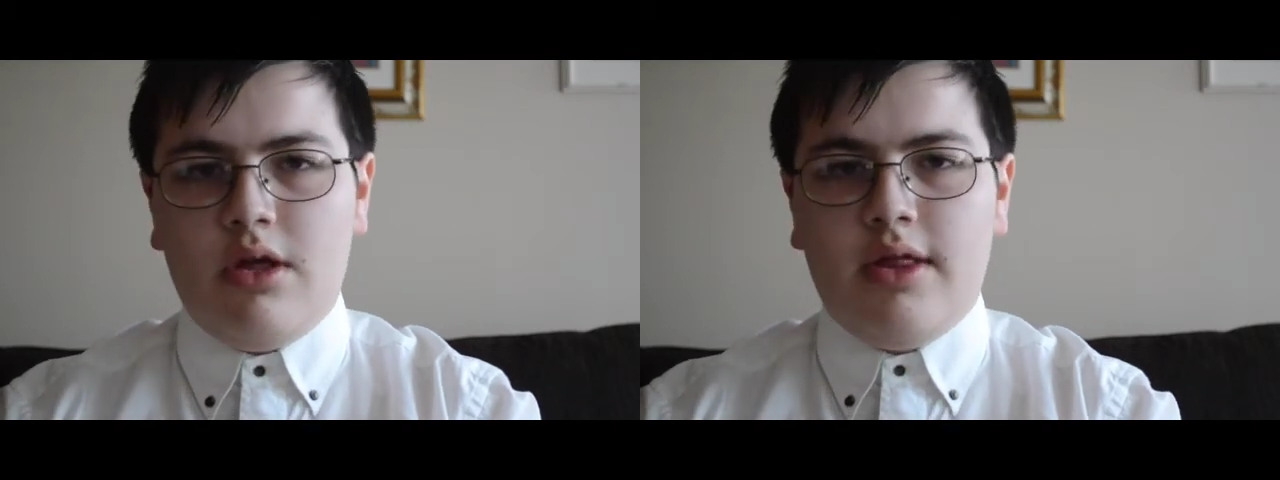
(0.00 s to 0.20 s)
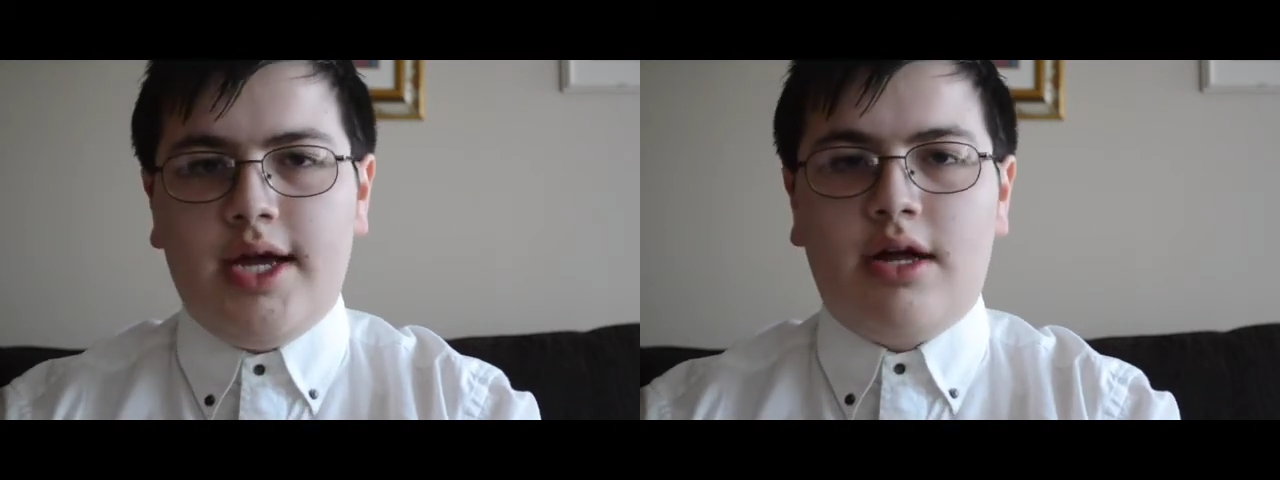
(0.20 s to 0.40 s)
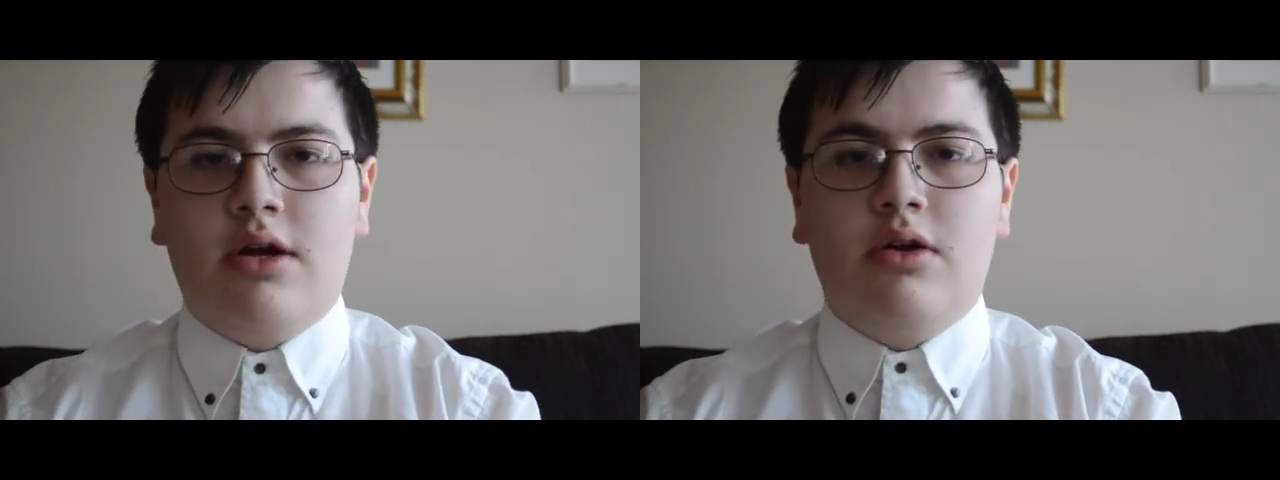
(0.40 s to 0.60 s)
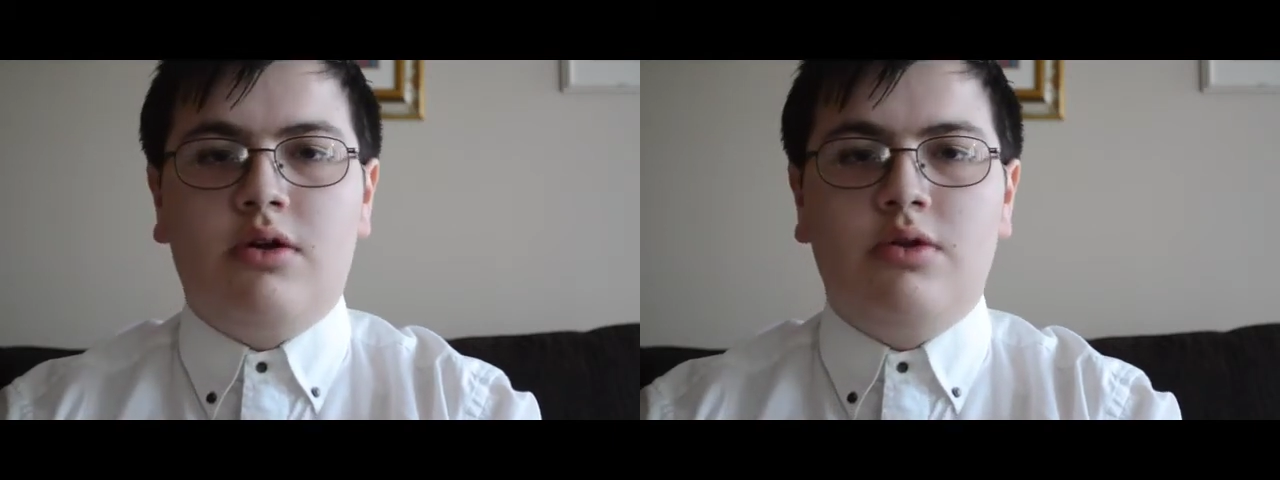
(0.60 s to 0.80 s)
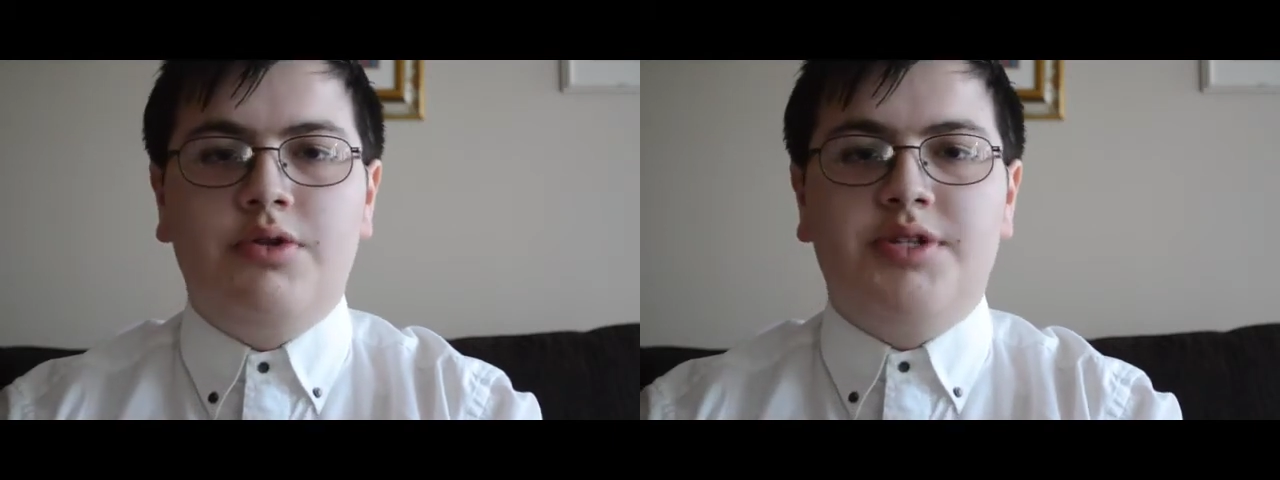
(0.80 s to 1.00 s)
That
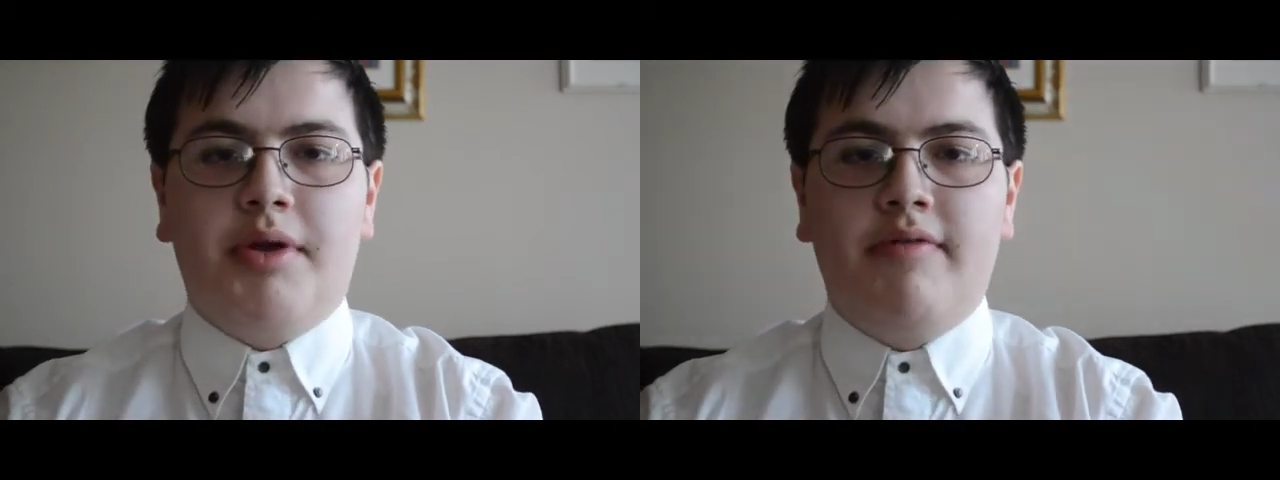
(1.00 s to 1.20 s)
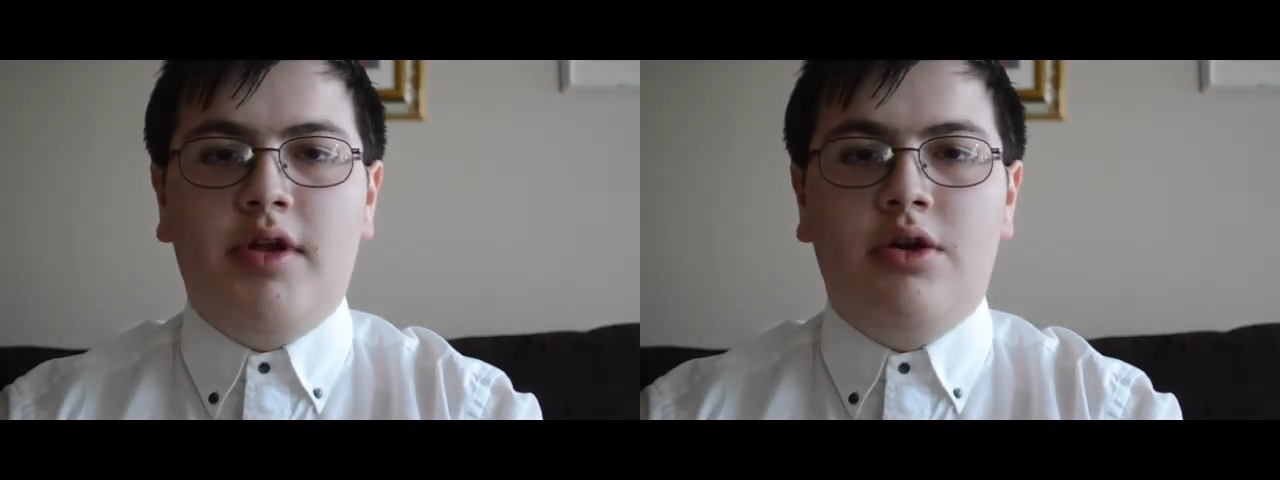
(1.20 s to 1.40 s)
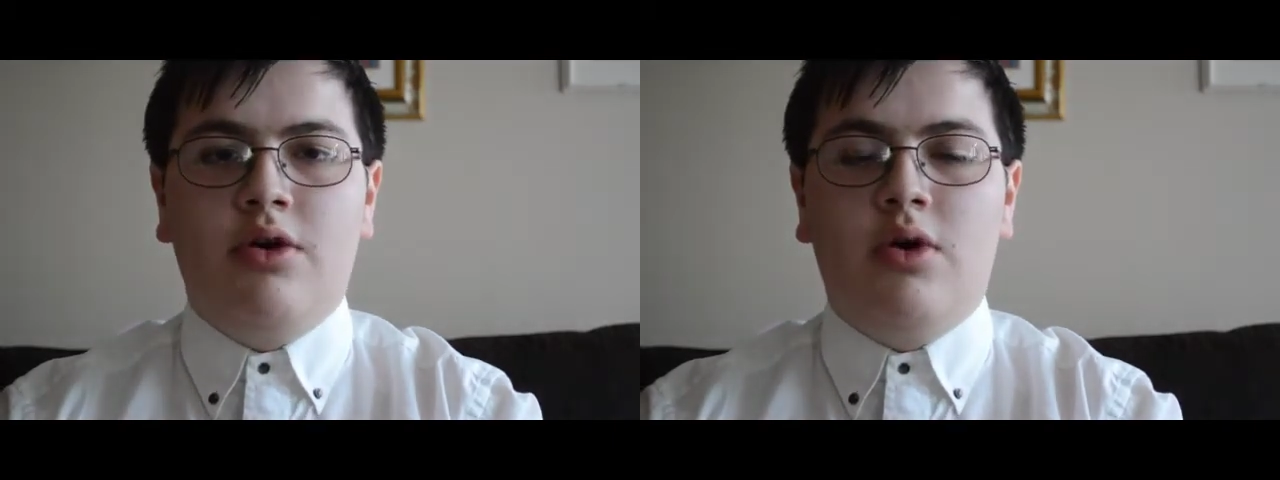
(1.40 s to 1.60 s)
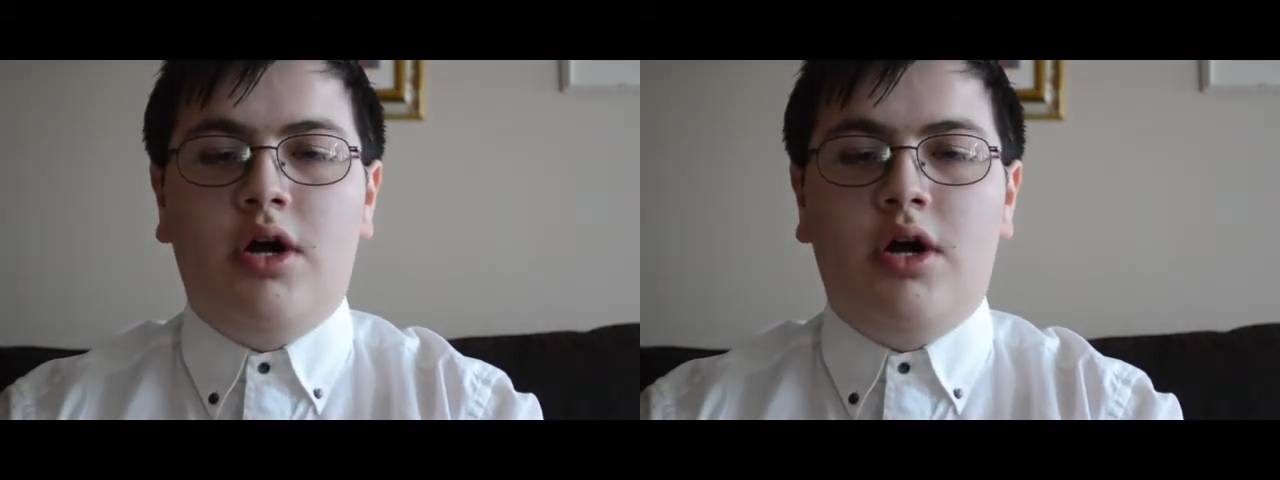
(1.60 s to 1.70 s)
concludes my video